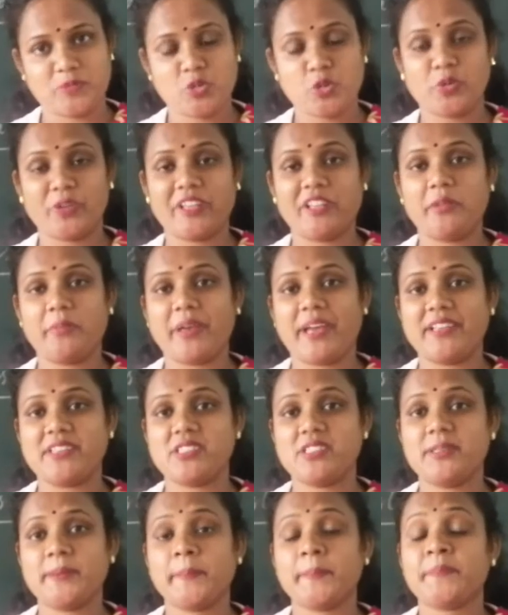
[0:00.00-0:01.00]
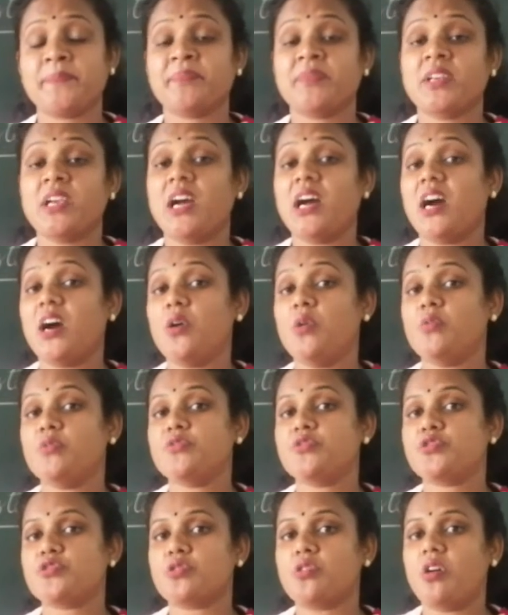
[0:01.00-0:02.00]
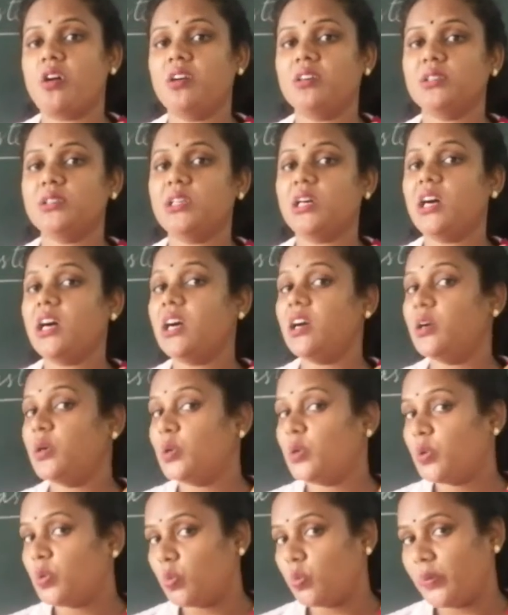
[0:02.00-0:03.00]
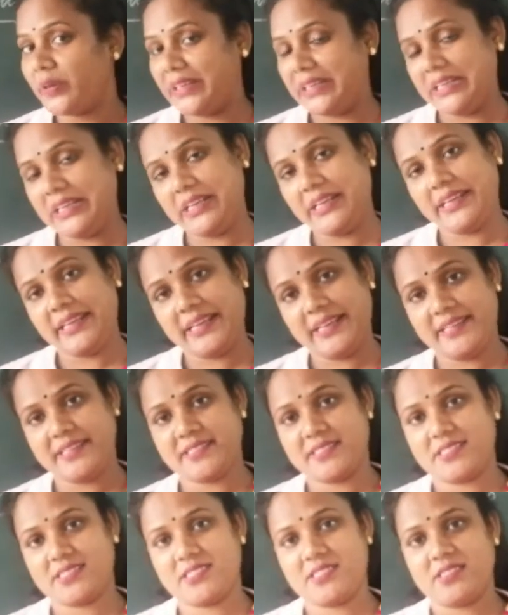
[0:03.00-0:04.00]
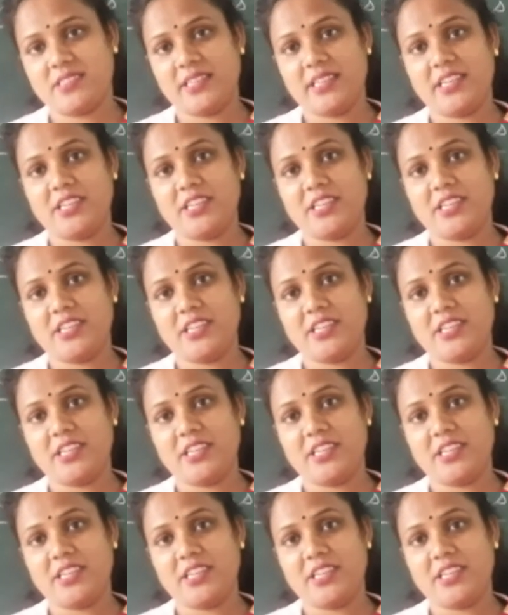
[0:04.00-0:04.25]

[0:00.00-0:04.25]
So you can imagine how strong the wind is.